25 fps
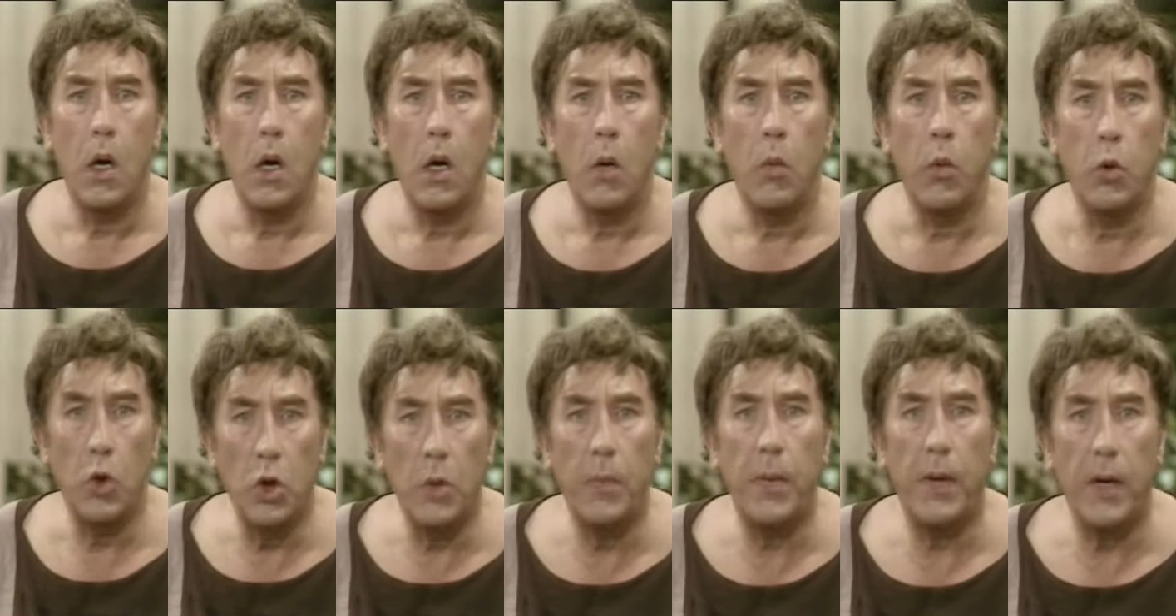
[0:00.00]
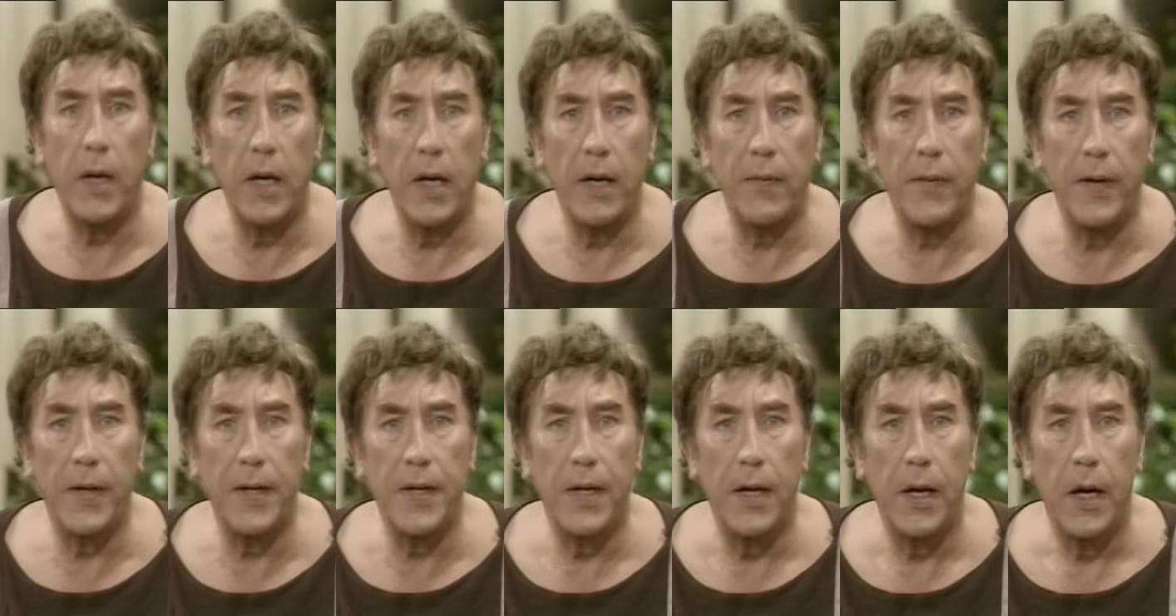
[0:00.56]
Would you believe
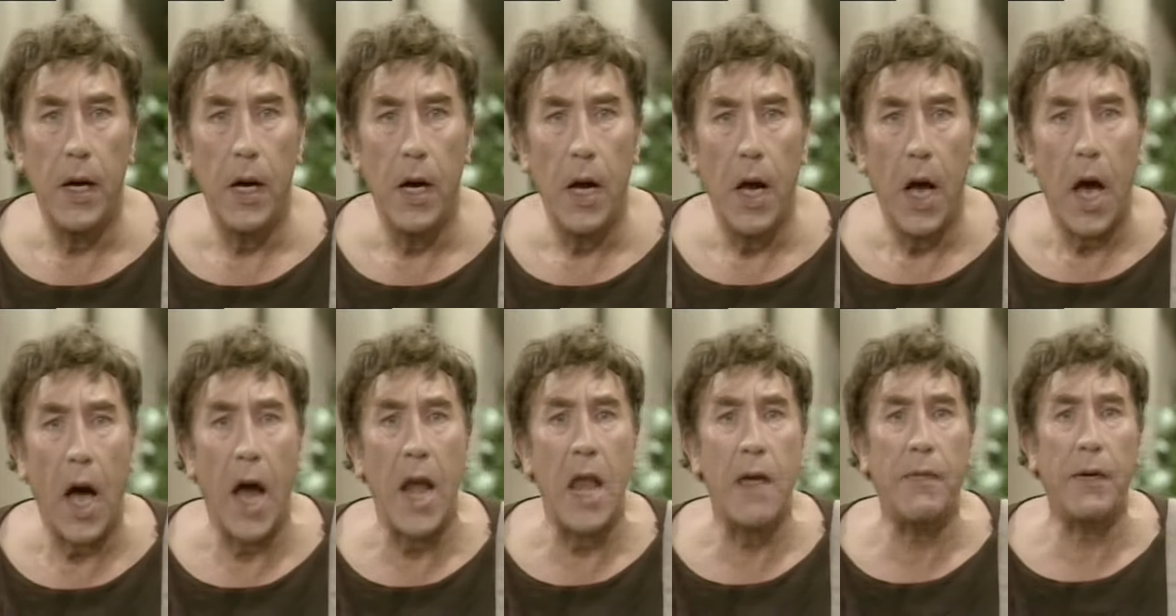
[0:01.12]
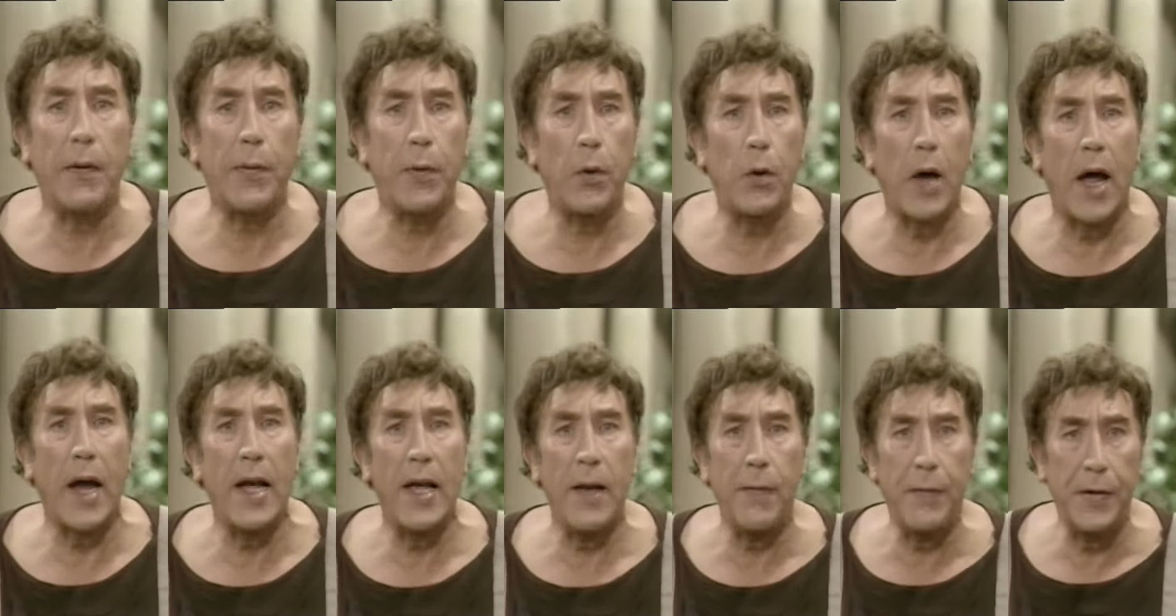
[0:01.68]
it? I never thought
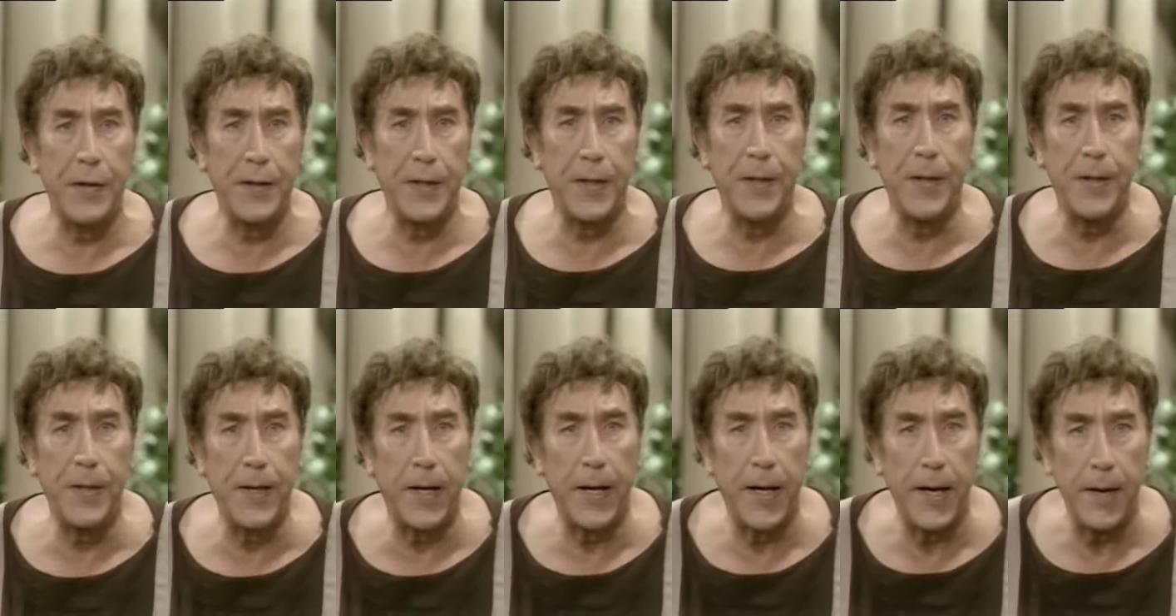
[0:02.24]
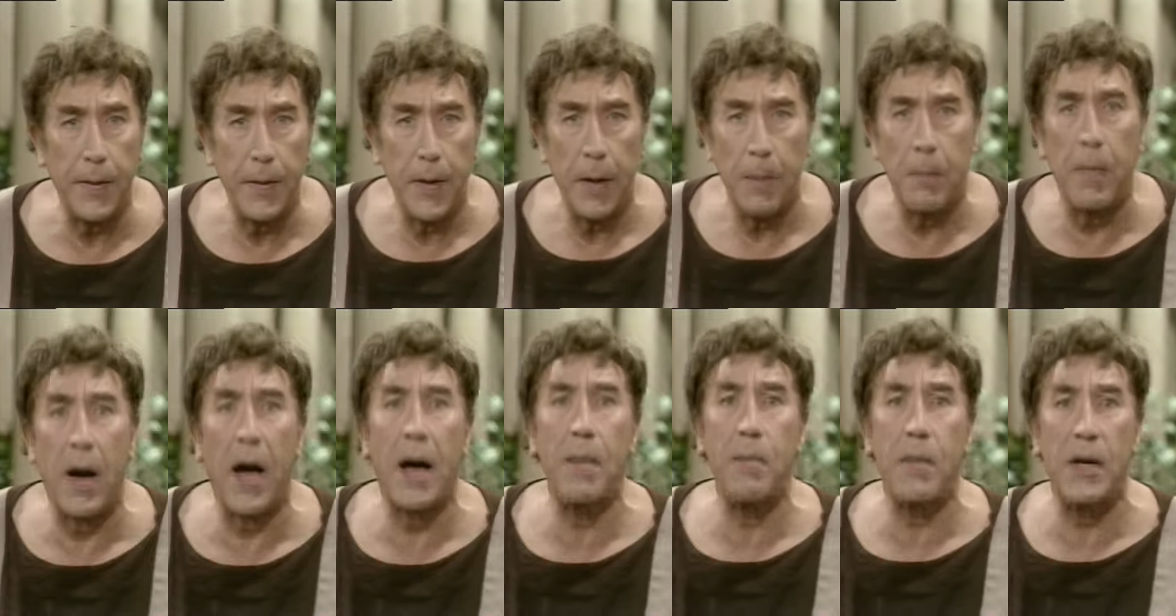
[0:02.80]
I'd live to see the day
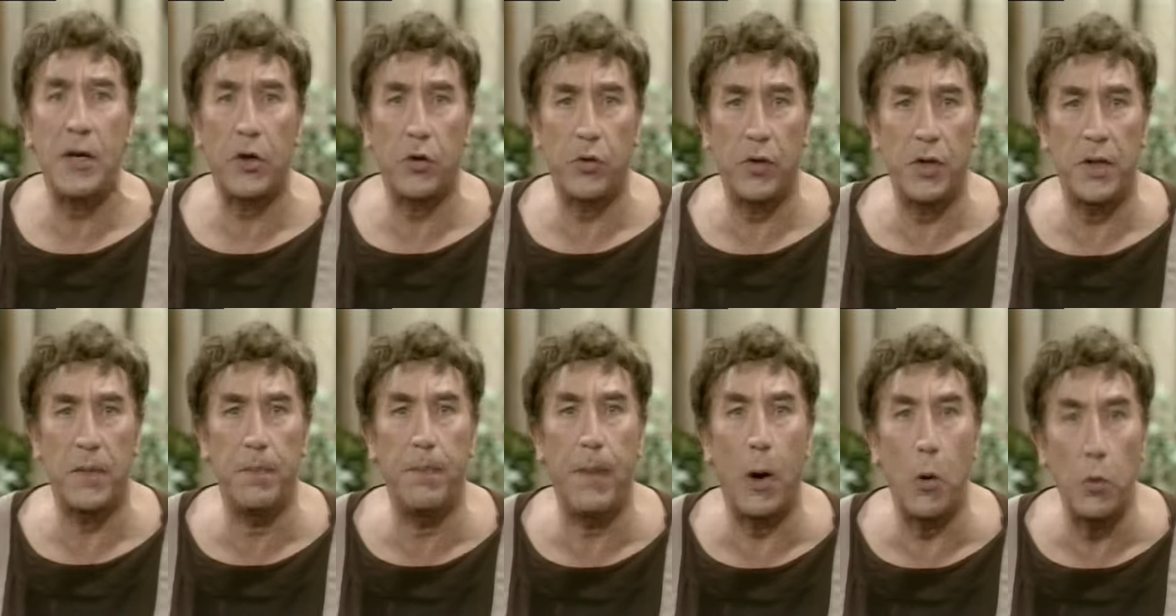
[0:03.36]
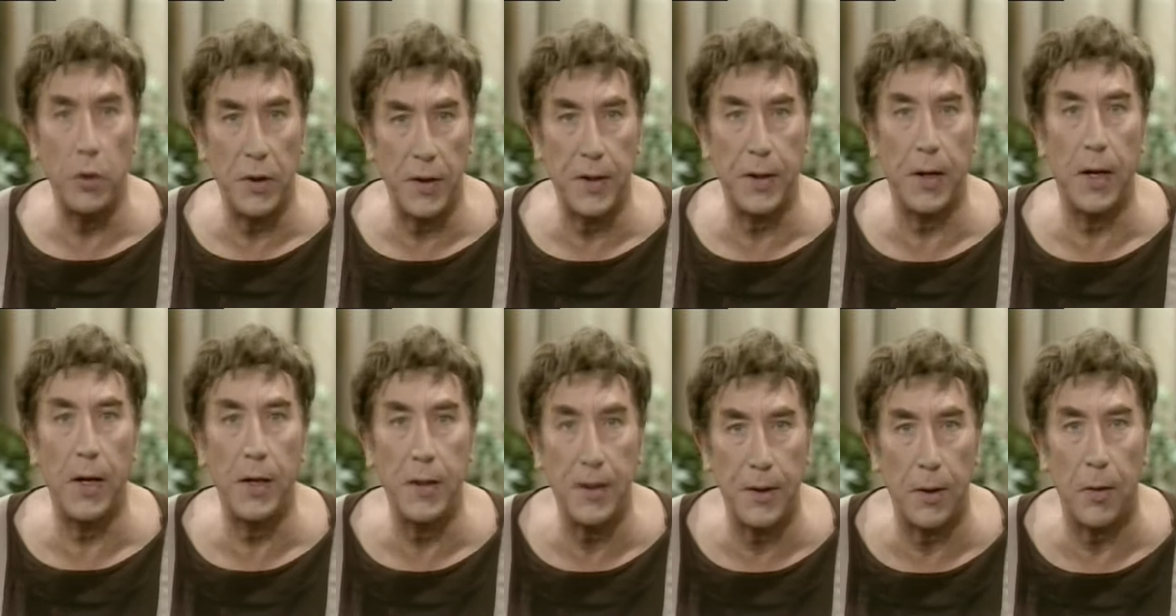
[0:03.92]
my mistress bolted
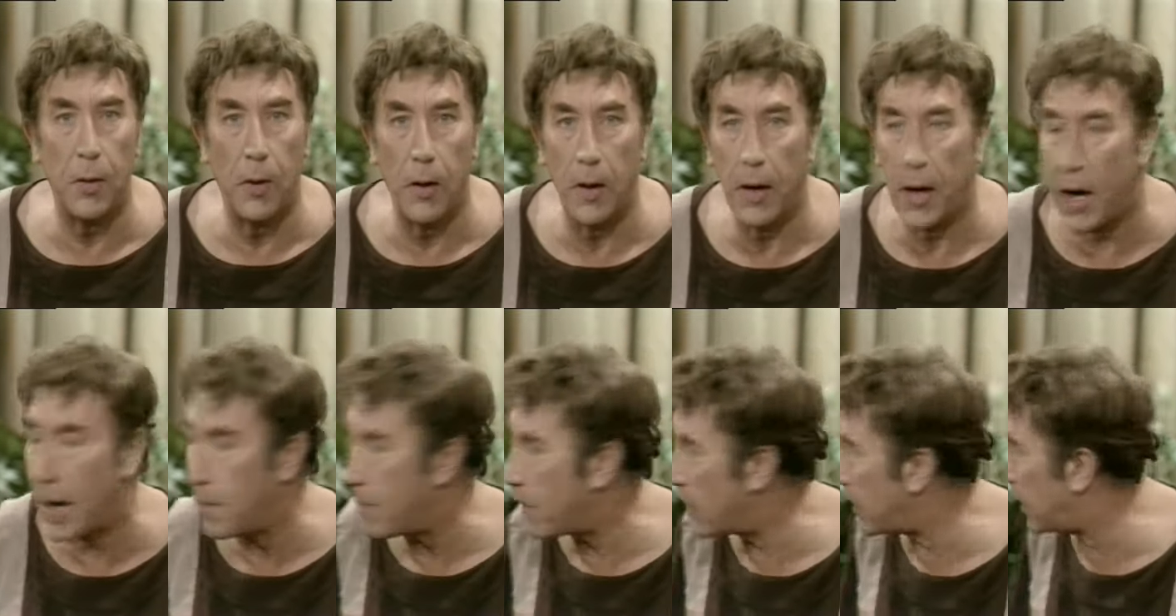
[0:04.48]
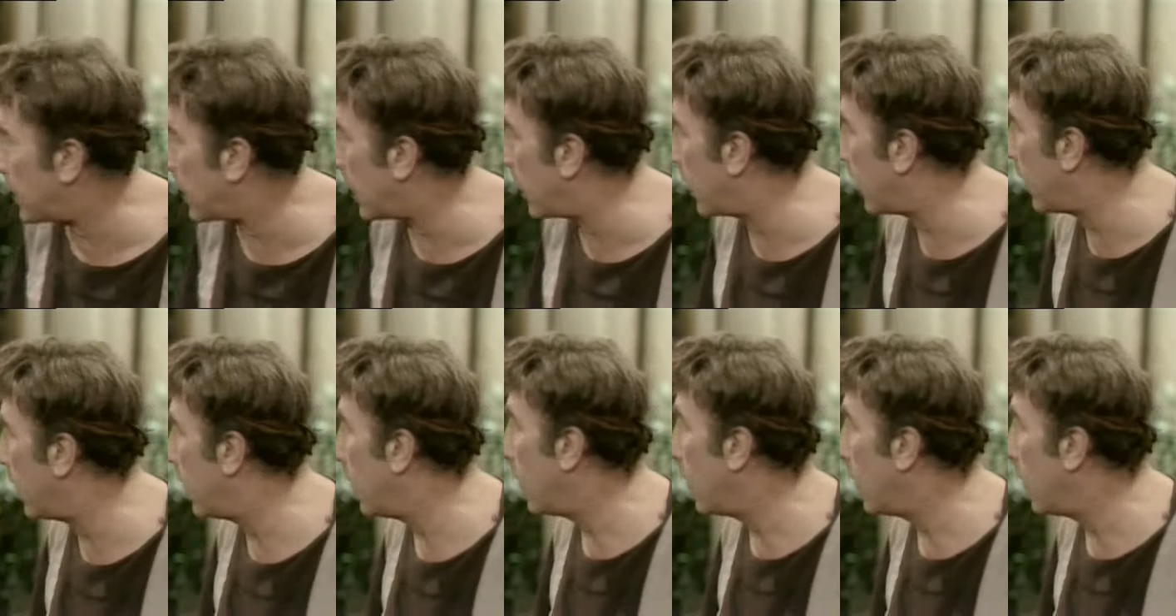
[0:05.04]
her door, I must say.